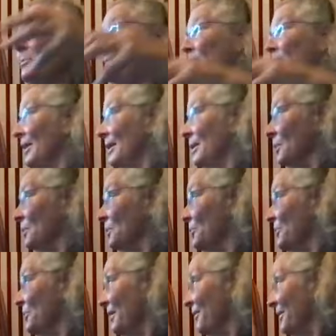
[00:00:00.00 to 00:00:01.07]
been kind of
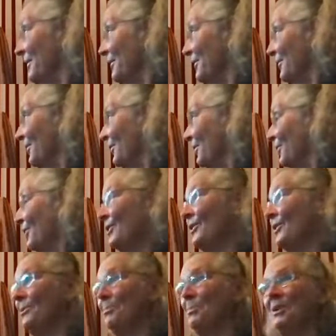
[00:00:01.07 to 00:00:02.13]
woo down here on
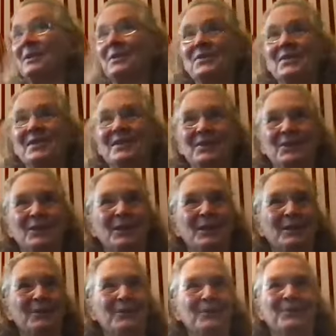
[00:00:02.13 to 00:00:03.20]
earth because they're
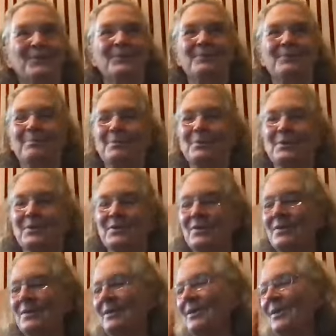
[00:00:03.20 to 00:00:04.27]
kind of
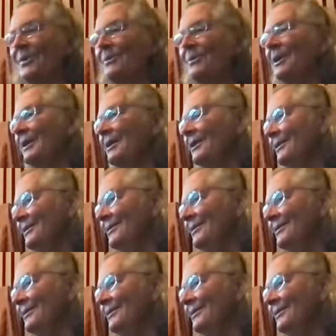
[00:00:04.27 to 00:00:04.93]
Buddhas already